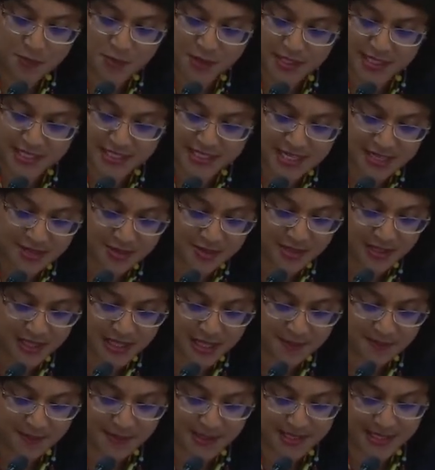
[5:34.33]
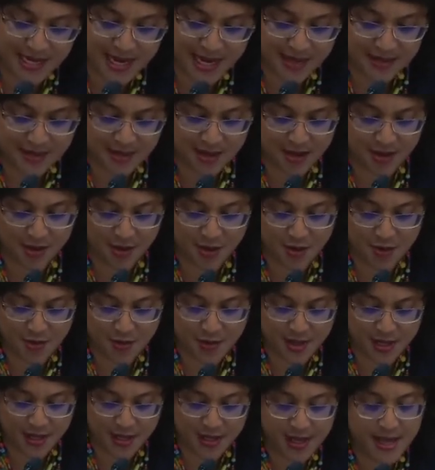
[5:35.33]
continue to keep the dialogue
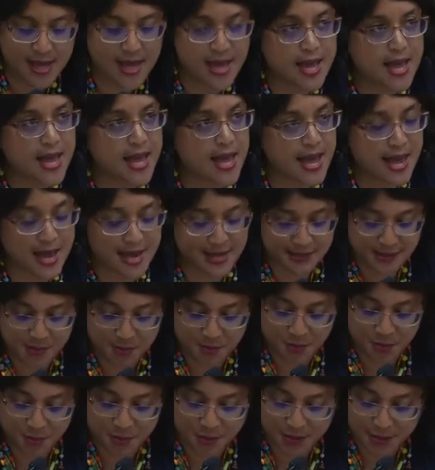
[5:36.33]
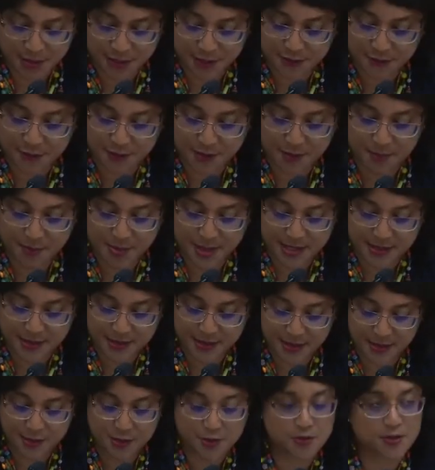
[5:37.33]
going as the board looks for the best
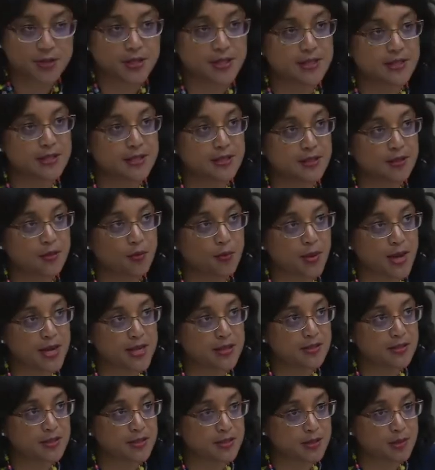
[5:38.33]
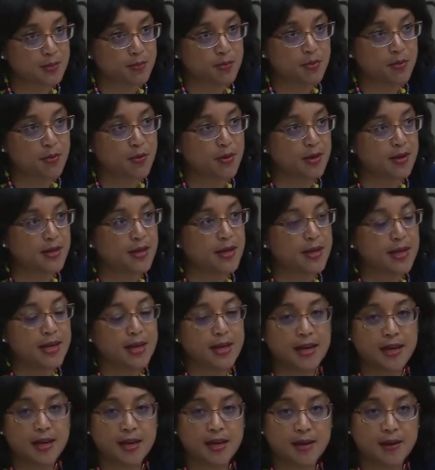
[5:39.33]
solutions and the ways to support
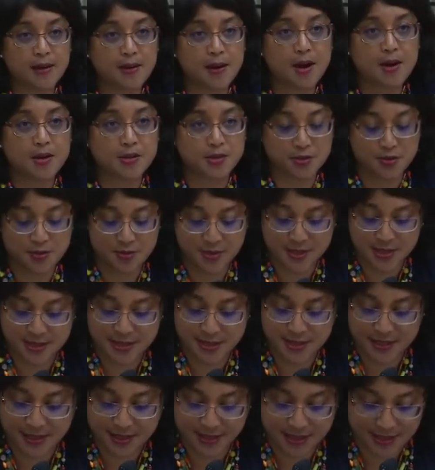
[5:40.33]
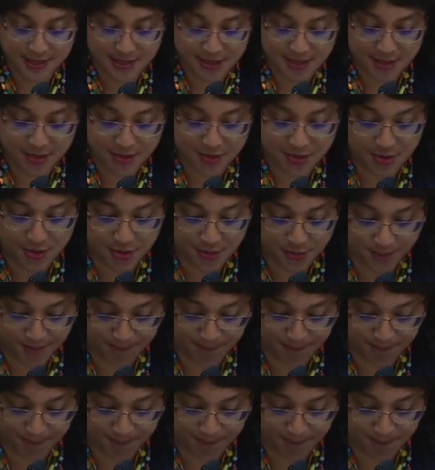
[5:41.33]
uh, our students in this issue.